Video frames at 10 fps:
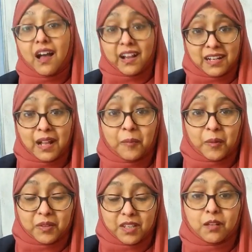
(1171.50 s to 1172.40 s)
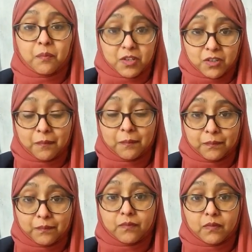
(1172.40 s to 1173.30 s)
I can help you with an admission.
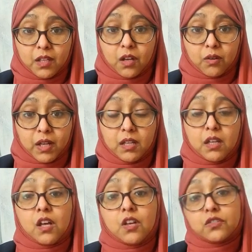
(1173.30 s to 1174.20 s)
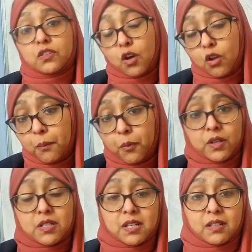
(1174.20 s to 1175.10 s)
Okay, so the whole
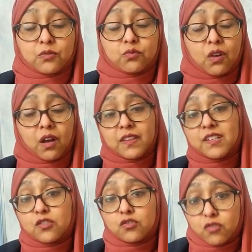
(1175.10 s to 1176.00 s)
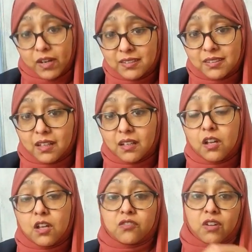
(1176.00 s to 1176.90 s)
point is, rather than stressing
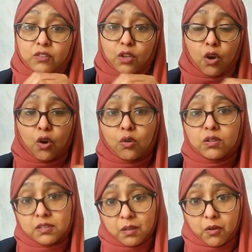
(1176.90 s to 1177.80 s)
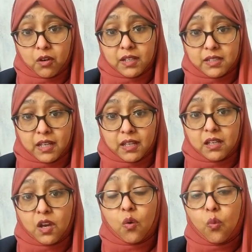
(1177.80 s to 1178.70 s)
throughout the whole summer
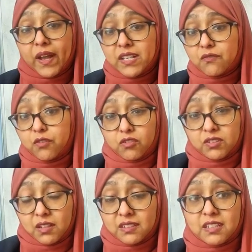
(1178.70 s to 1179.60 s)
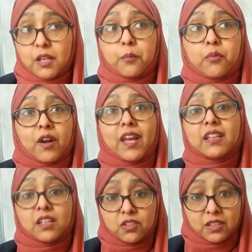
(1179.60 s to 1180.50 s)
holiday, waiting for results day and
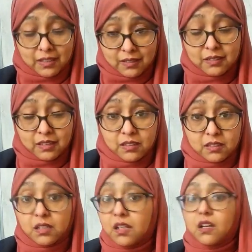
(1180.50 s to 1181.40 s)
praying that you'll get a seat,